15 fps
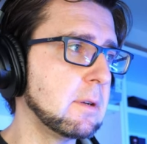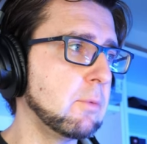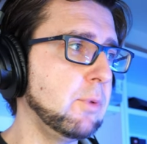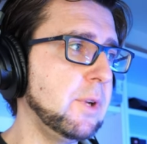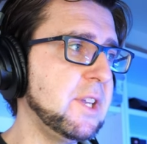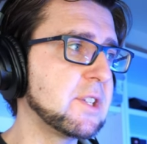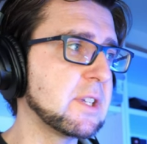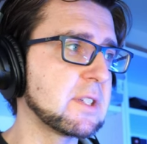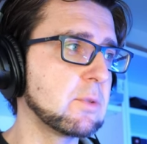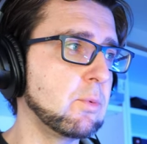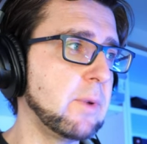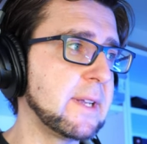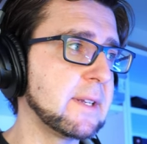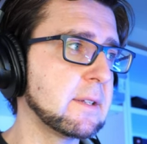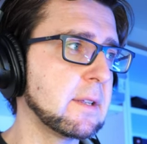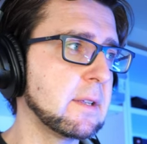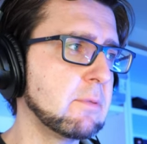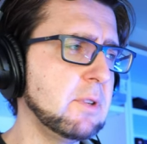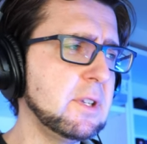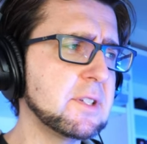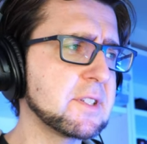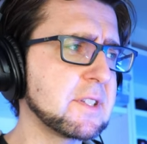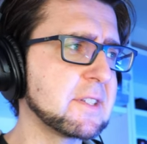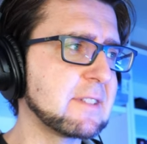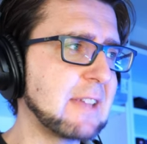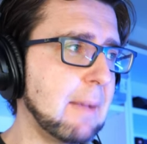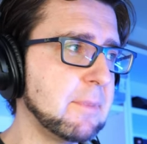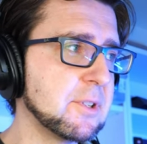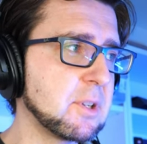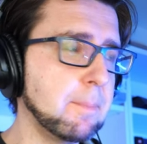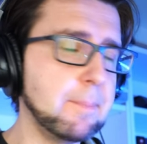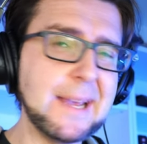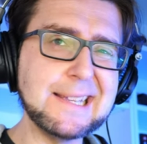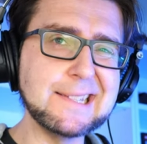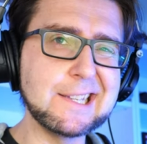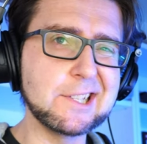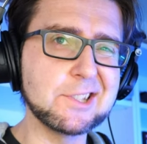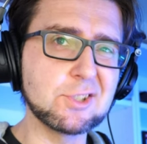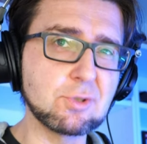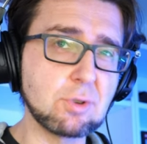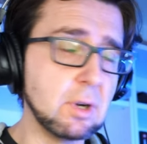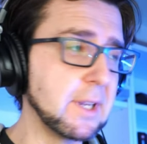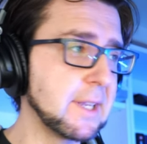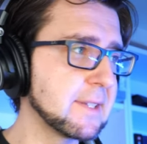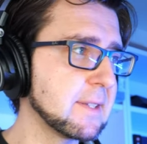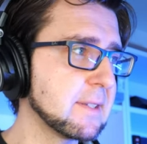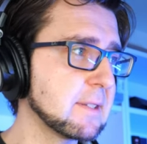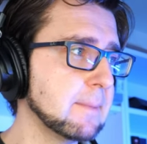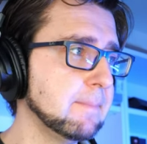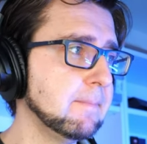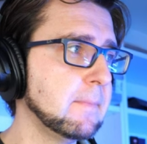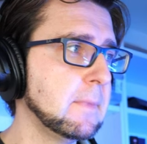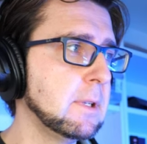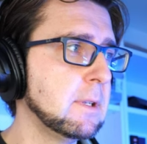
we just went, we just established a basic scrolling system.